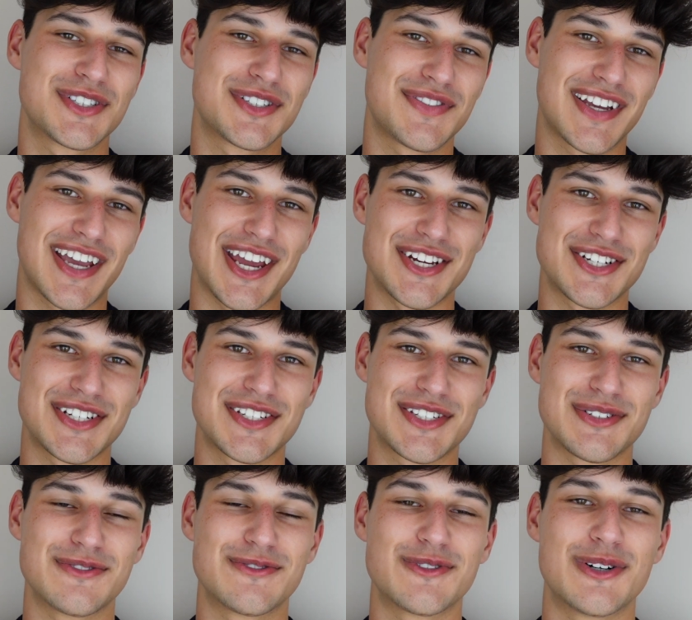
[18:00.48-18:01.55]
notifications
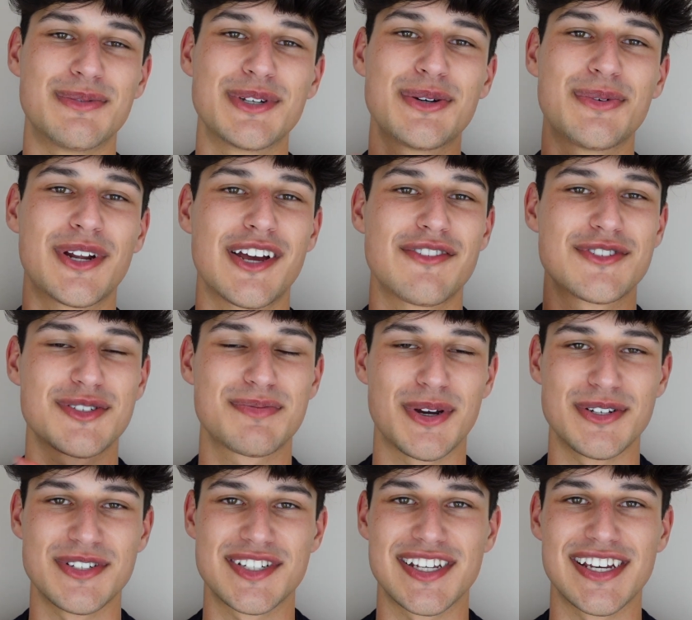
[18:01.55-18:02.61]
to inform you when I've just
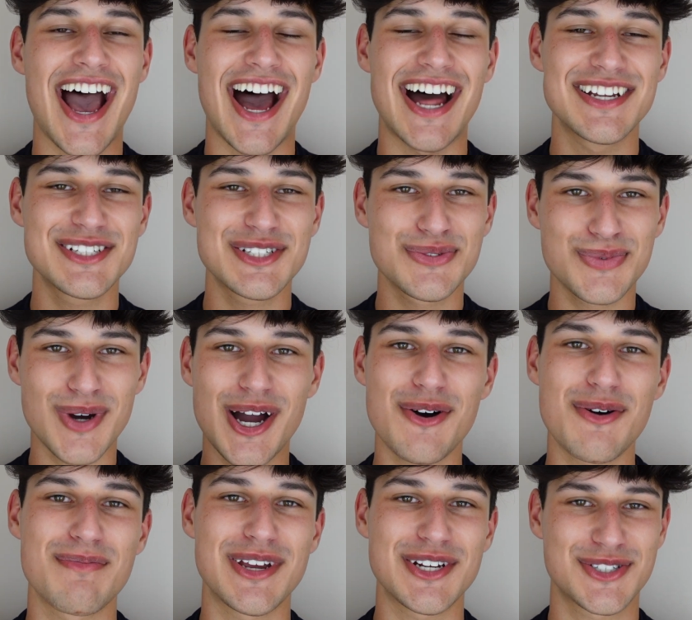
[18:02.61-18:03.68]
posted. And as
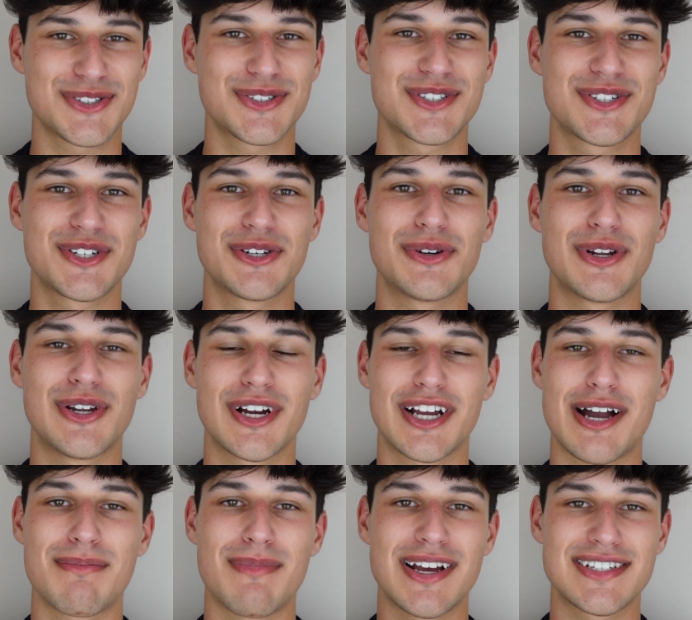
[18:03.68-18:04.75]
well, make sure to look
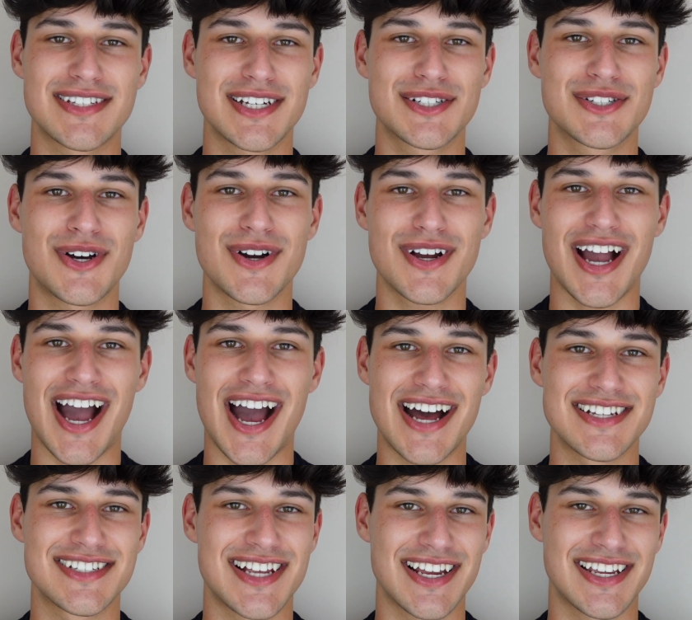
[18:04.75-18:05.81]
at my TikTok
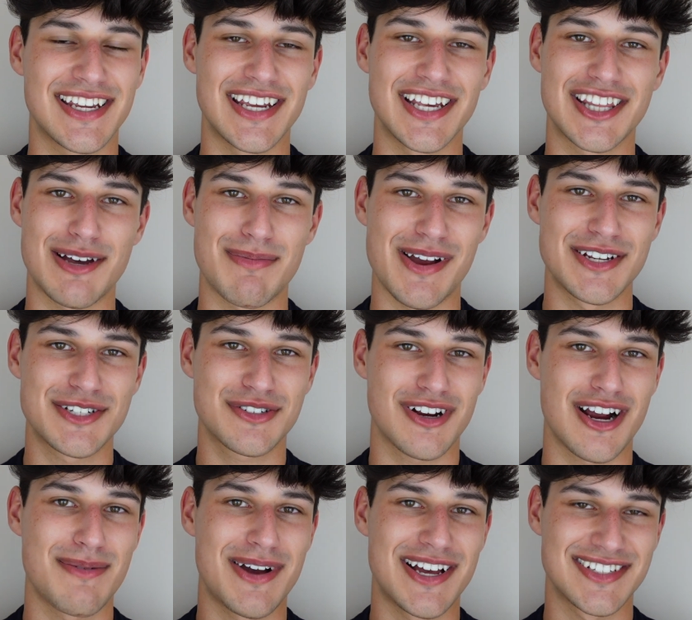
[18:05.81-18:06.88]
at Zach Heath and my
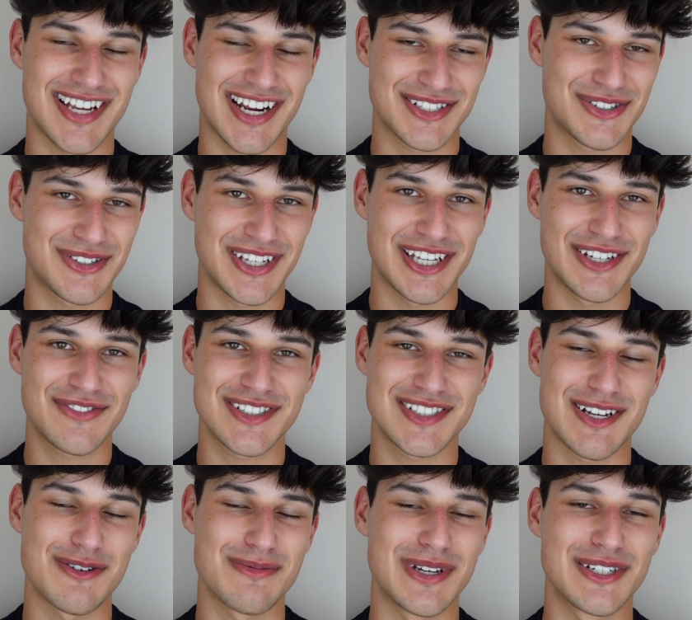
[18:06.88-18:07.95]
Instagram at Zach.Heath, because
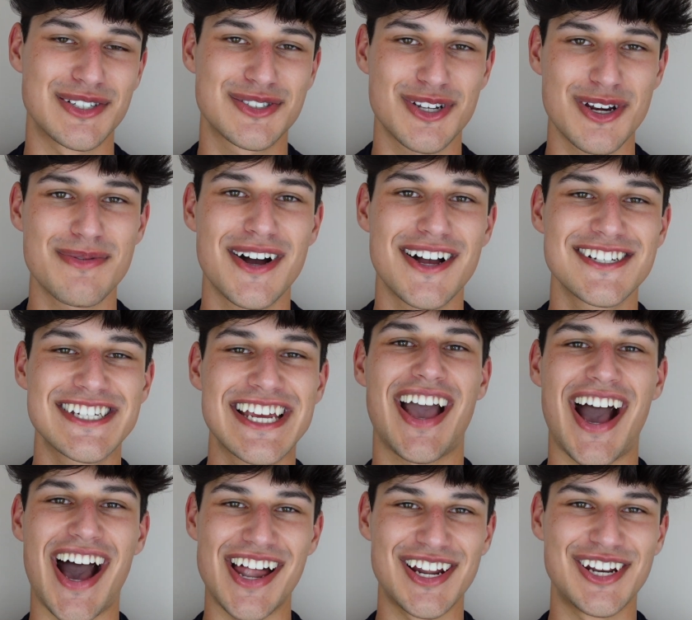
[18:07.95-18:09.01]
that will mean so much.
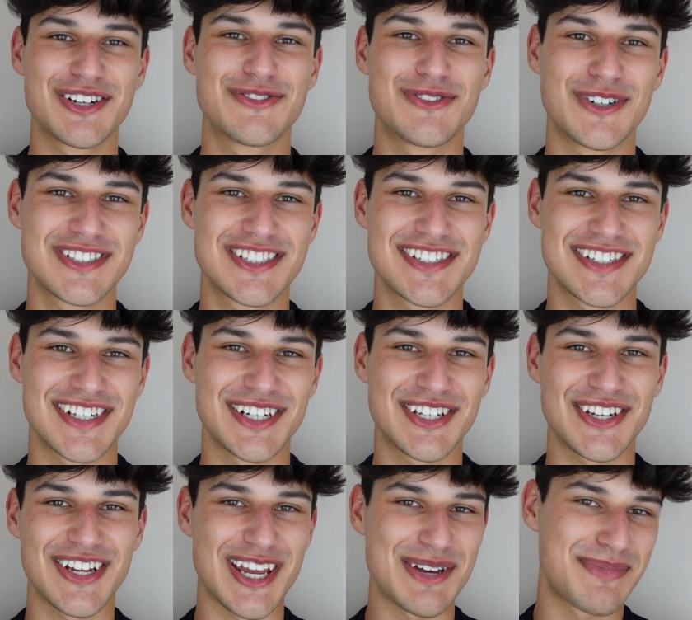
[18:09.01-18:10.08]
And I look forward to seeing
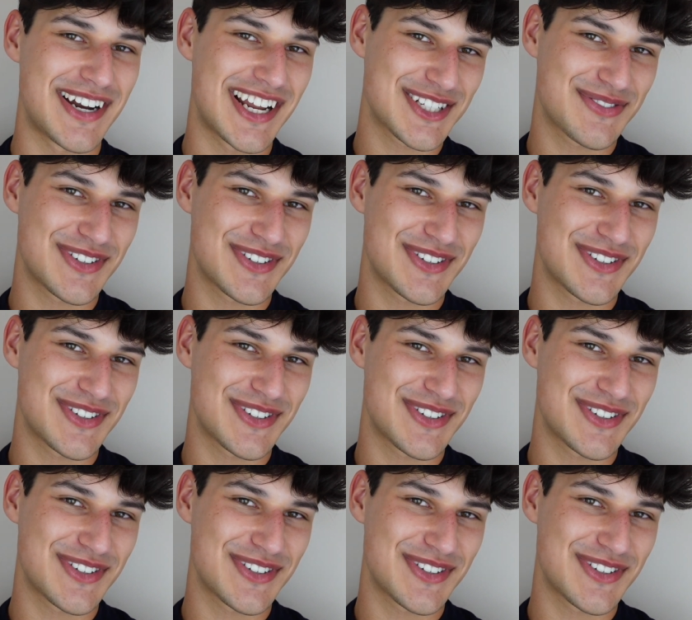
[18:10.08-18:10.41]
you in my next